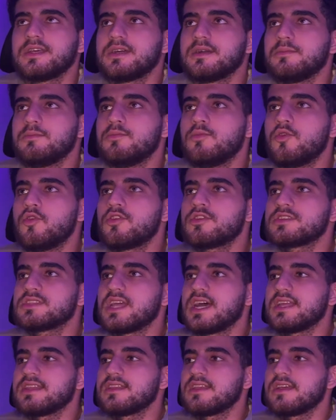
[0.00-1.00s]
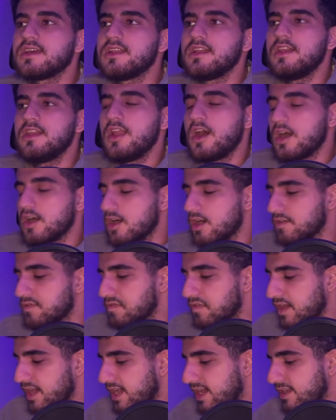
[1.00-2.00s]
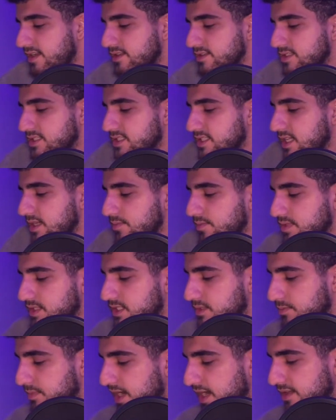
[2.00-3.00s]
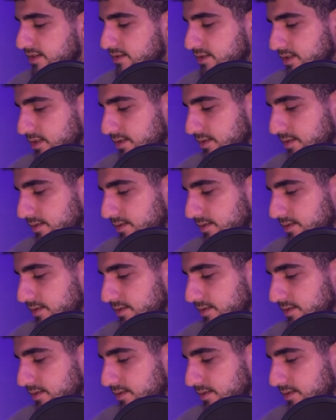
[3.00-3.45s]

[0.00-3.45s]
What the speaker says: more than log of n steps matter.